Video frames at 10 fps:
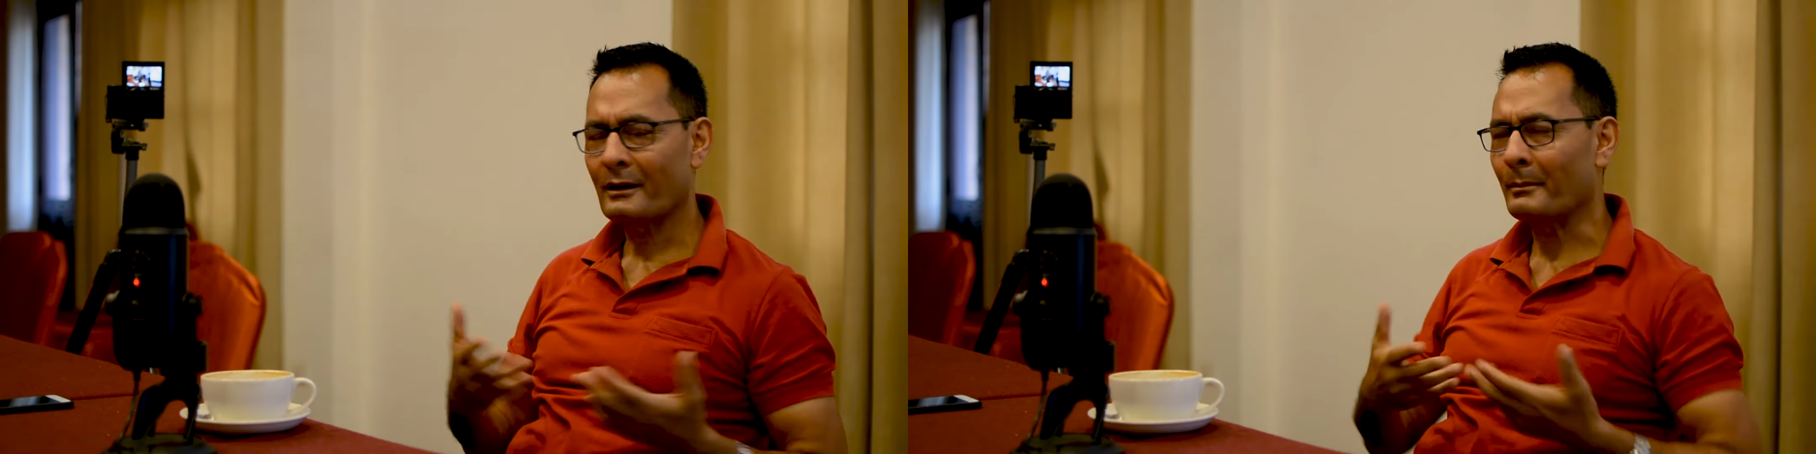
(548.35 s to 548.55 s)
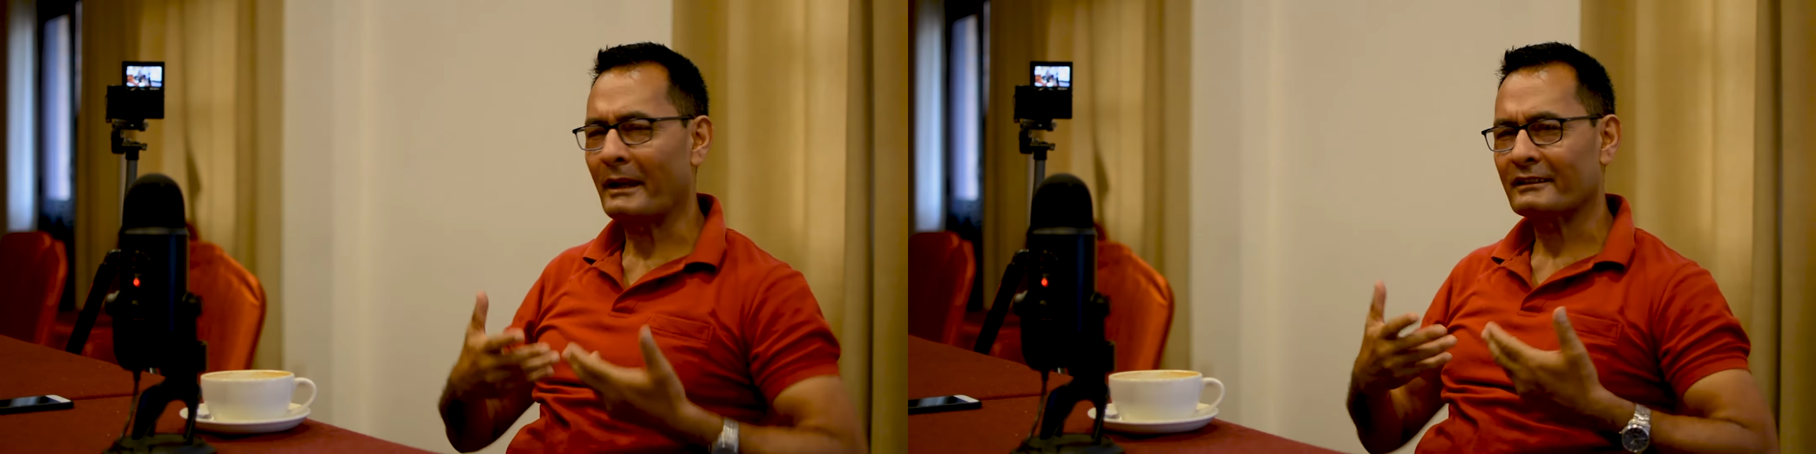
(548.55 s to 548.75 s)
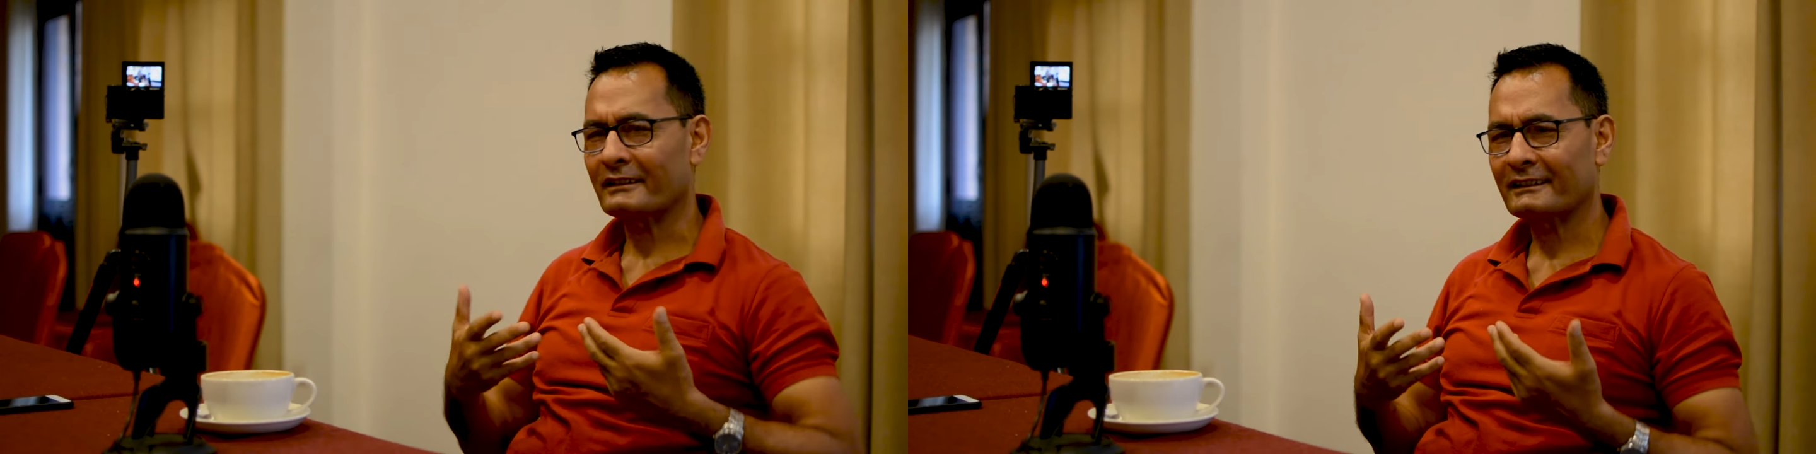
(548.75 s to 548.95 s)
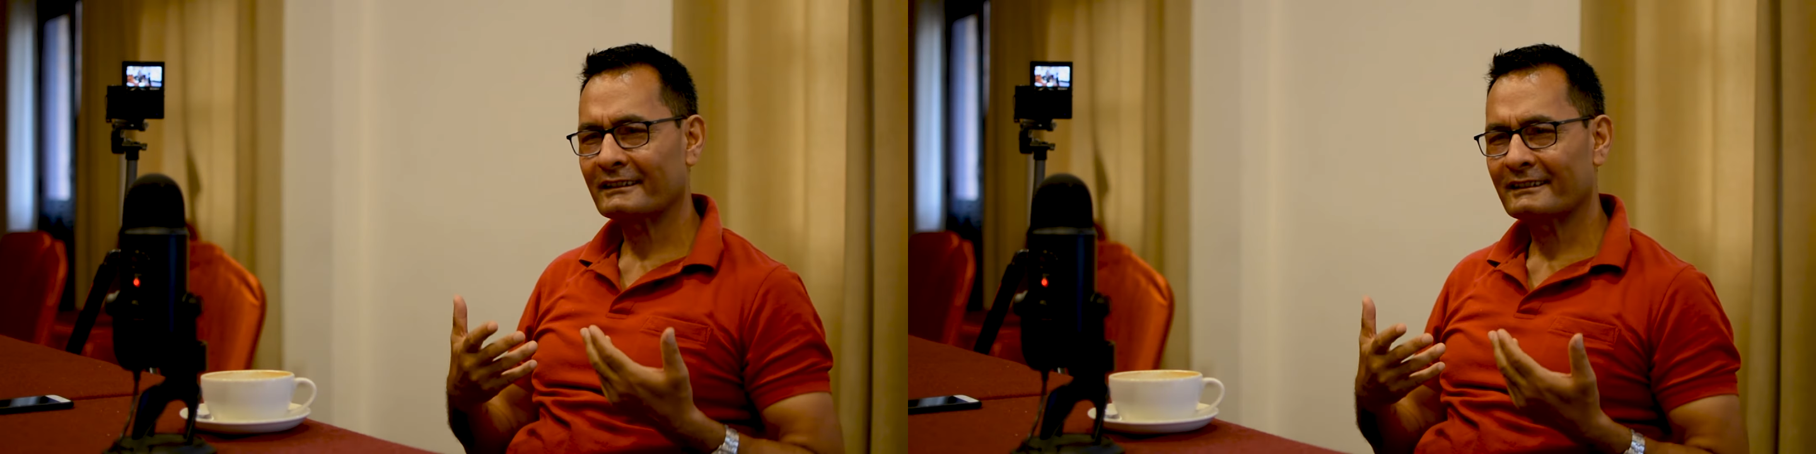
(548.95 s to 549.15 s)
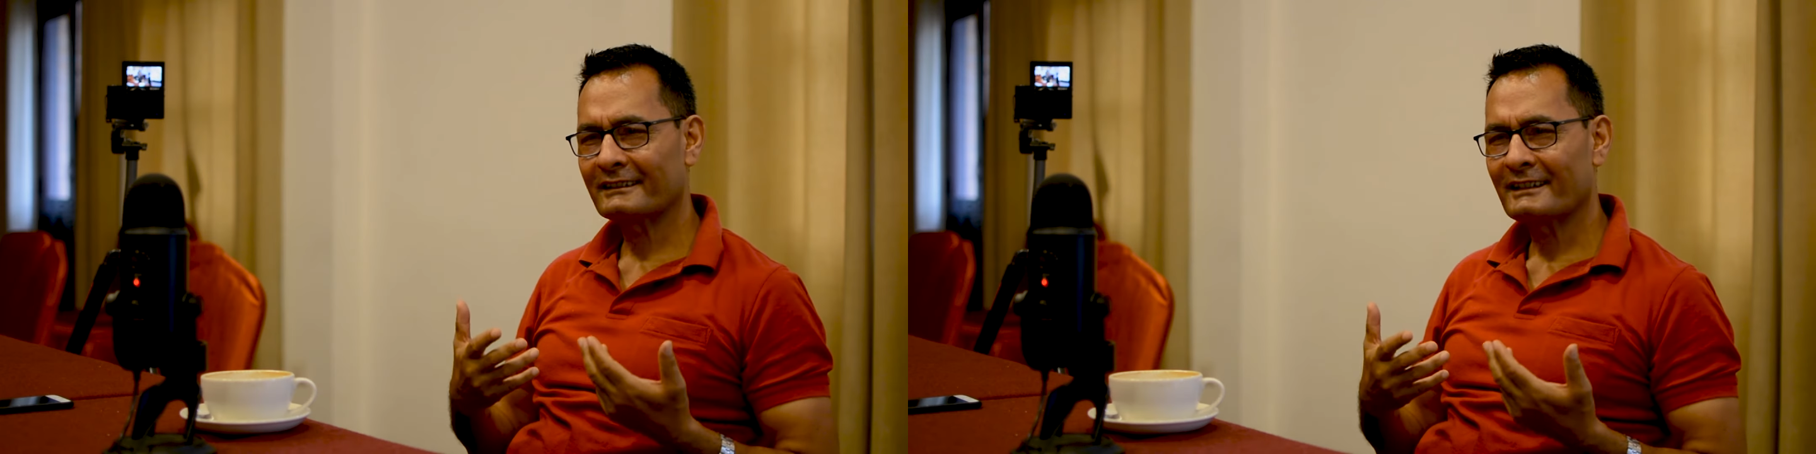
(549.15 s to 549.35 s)
amazing.
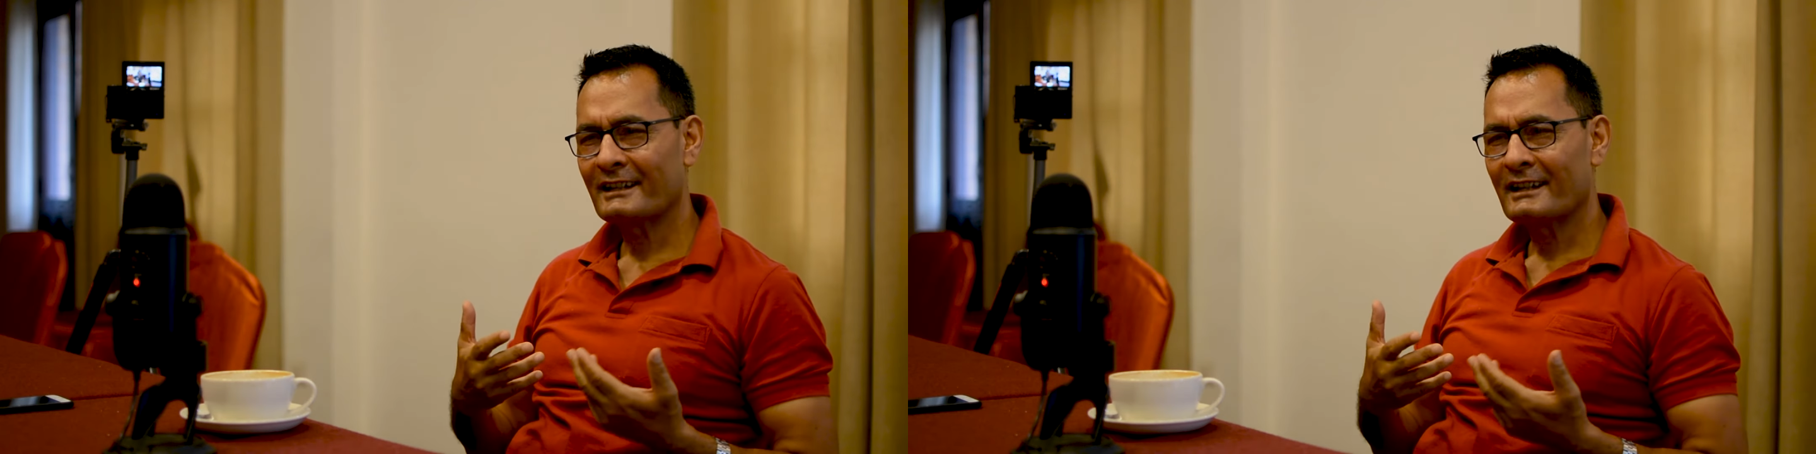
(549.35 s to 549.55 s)
Mm.